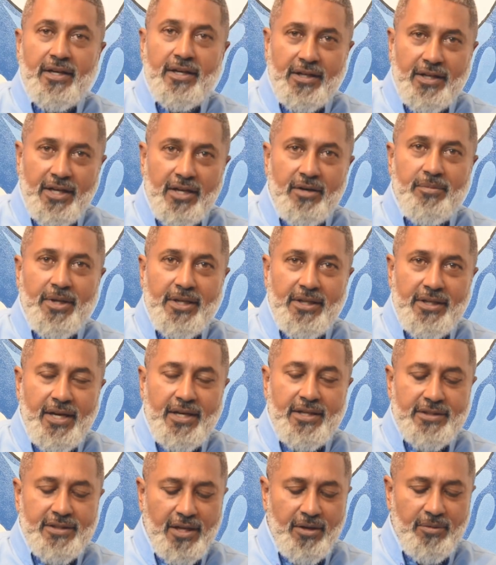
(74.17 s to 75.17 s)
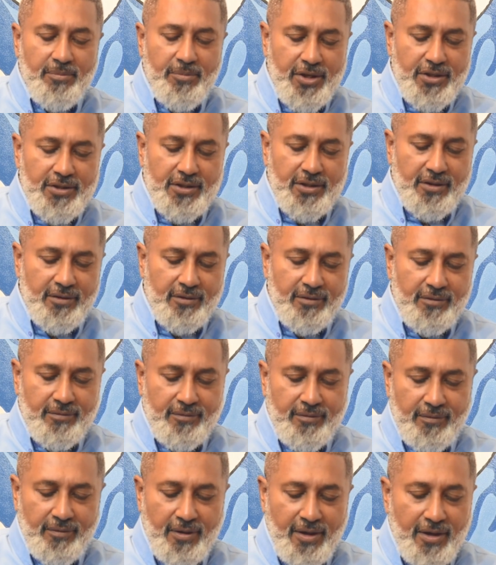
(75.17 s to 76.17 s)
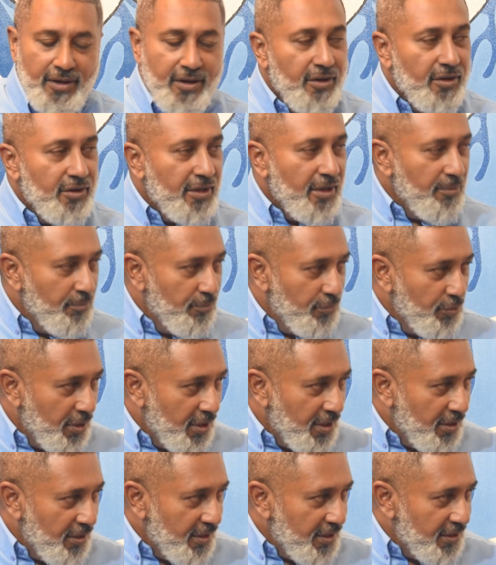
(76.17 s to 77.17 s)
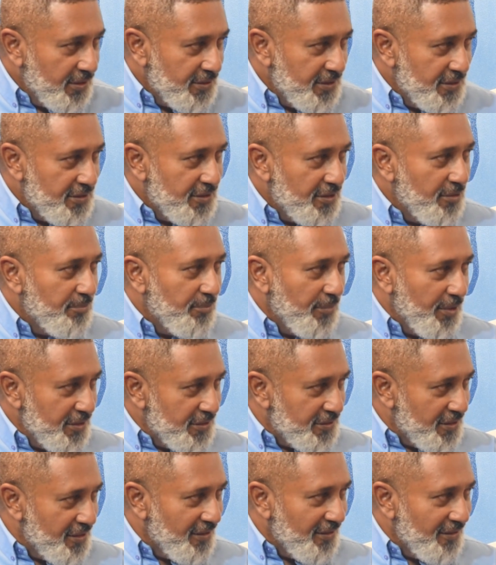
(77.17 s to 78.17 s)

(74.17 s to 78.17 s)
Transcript: Girmit Day celebration. Bula, Assistant Minister,